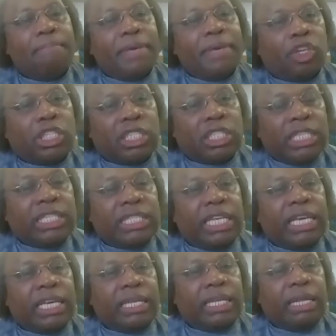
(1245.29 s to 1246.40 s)
because she's
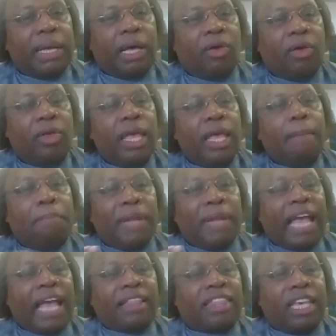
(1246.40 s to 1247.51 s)
thinking about
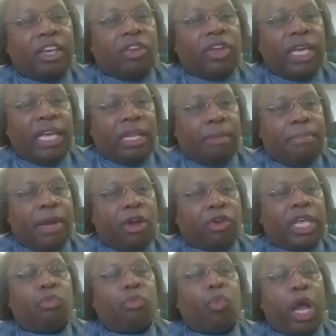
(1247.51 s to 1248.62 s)
Black theater in
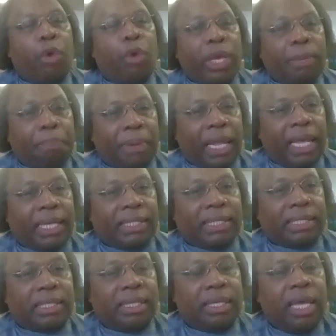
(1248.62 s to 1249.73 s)
America and where we
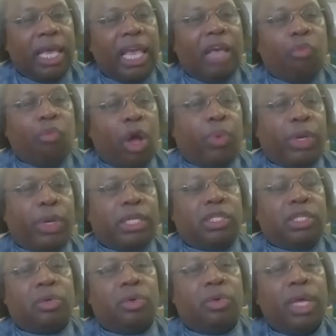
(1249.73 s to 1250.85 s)
place and what we
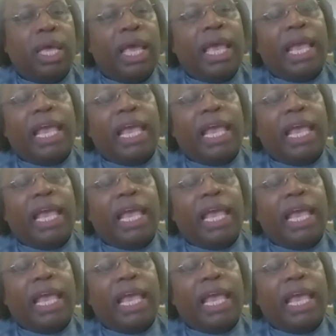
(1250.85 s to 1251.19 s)
do,